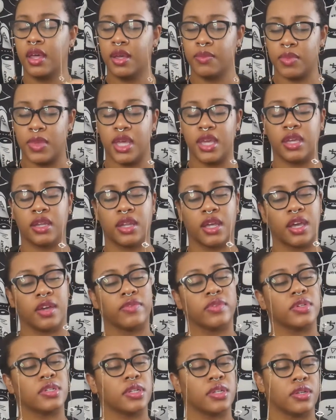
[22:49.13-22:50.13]
Make an
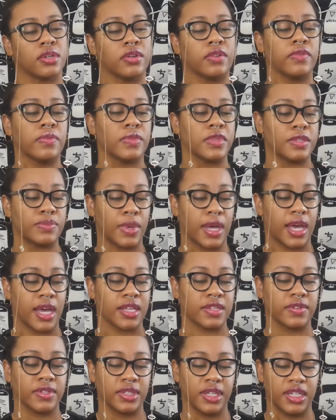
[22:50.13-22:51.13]
effort to heal from this
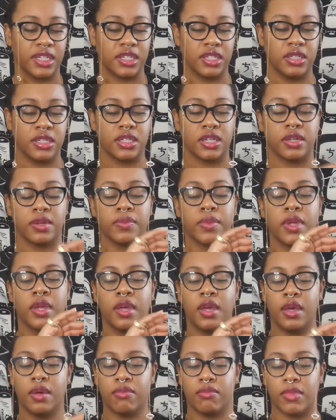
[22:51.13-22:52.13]
past relationship.
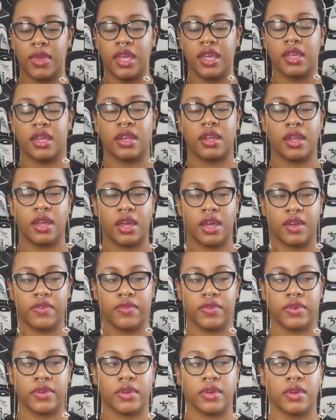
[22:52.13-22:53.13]
Make an
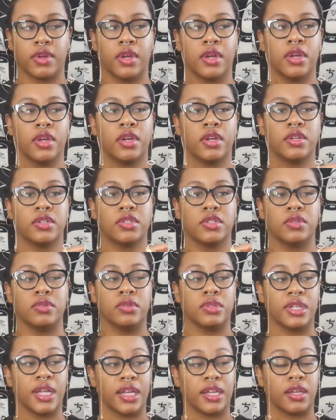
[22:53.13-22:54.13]
effort to
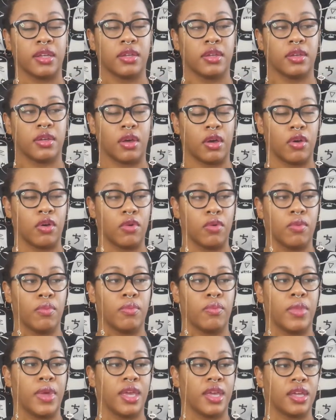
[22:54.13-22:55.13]
let it go.
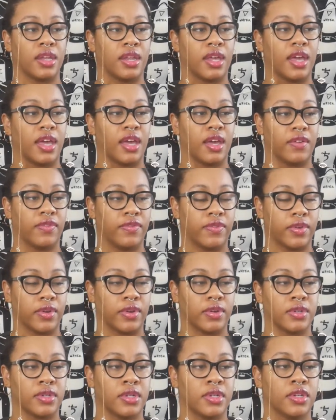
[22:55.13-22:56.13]
Make an
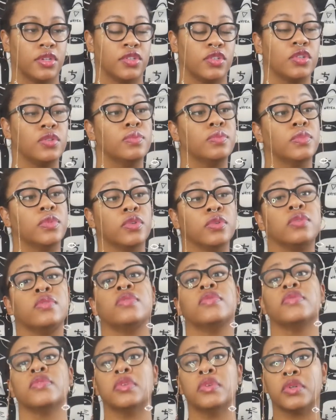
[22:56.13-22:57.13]
effort to move
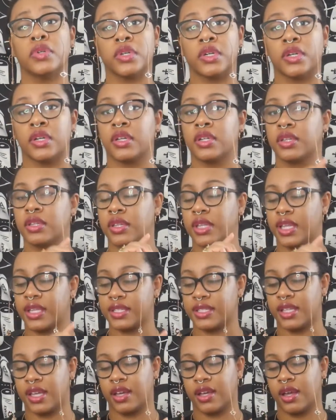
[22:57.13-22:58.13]
forward.
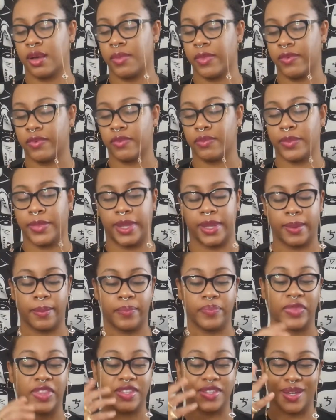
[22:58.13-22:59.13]
That's not coming from me.
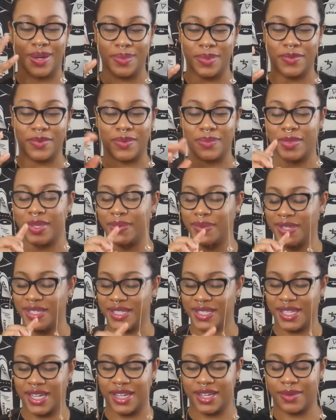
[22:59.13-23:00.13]
It's coming from me, but
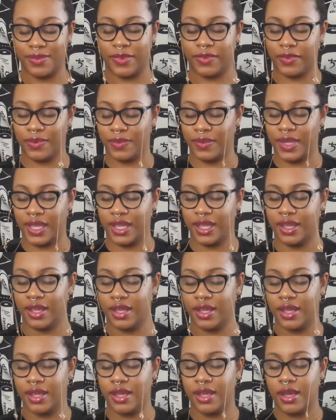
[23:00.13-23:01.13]
it's not coming from me.
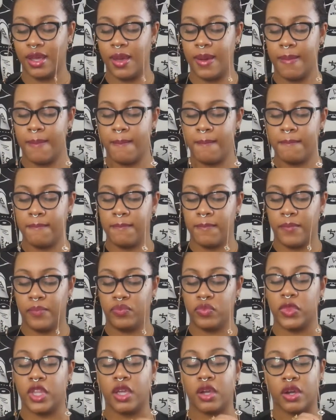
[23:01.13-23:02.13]

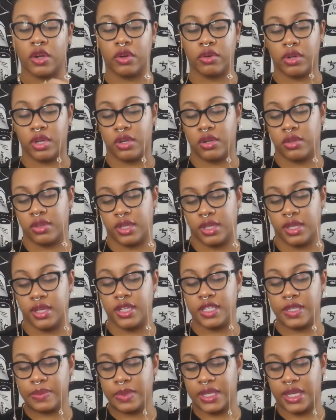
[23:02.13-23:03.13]
There are greater
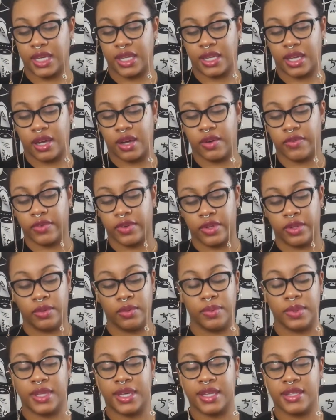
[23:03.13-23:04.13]
things planned out for you,
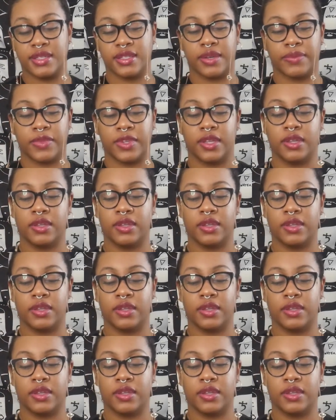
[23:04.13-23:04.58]
but that's something